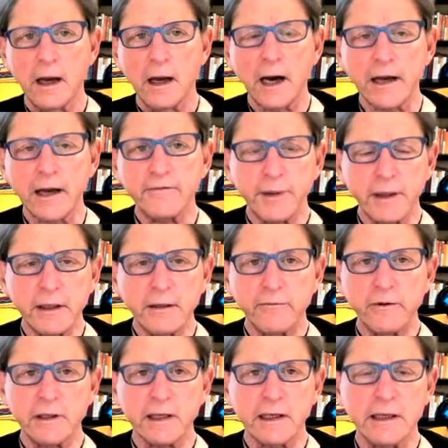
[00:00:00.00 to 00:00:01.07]
I've been
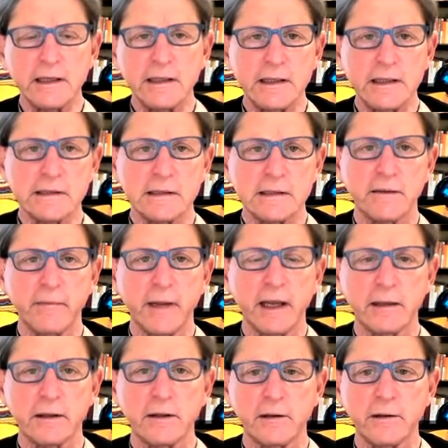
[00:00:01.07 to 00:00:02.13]
with indecent
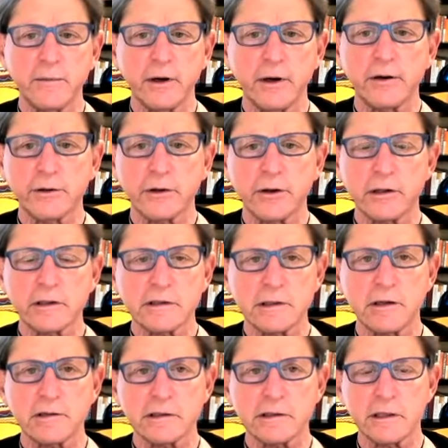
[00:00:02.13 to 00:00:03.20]
men to the bone. They're called
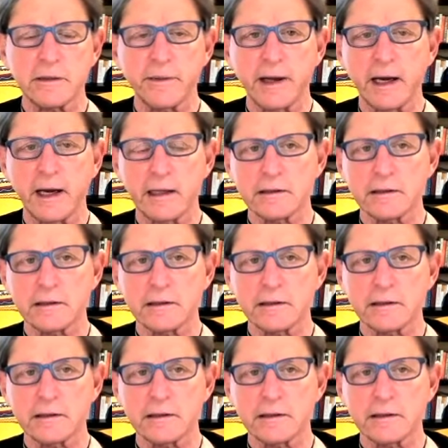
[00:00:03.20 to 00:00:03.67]
sociopaths.